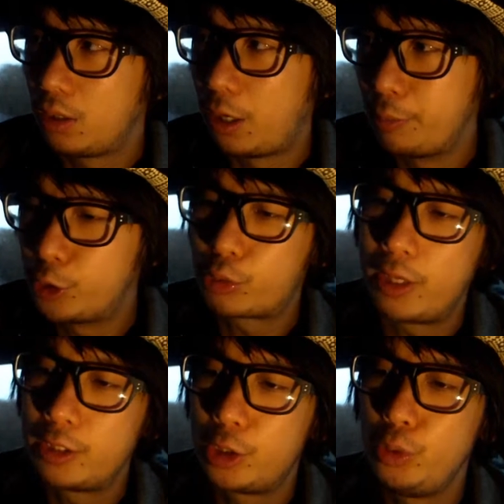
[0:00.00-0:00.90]
I've been
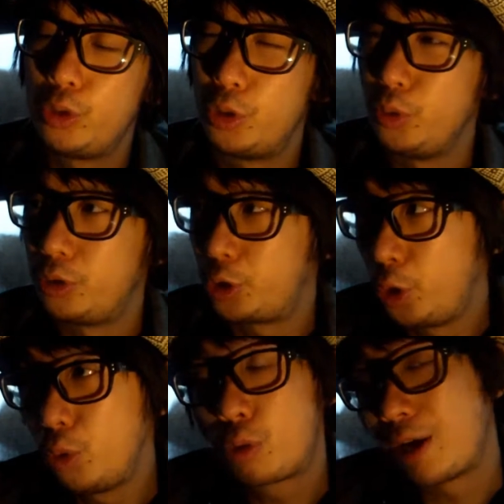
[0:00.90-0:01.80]
trying to
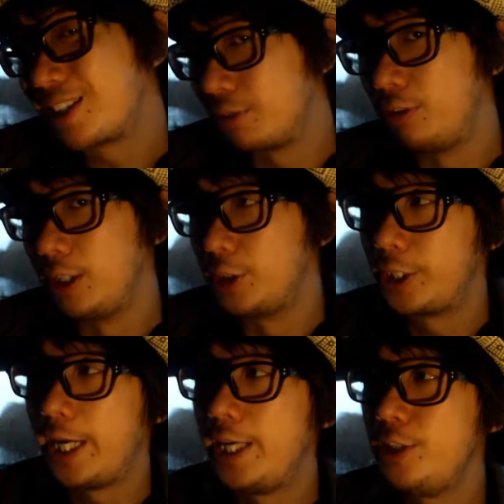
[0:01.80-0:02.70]
too aggressively
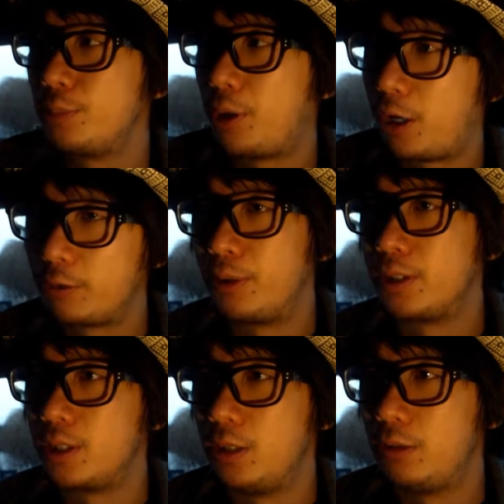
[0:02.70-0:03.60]
change a part of
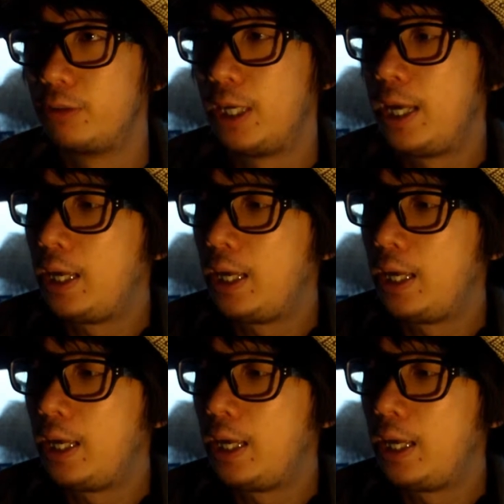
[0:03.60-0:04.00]
myself,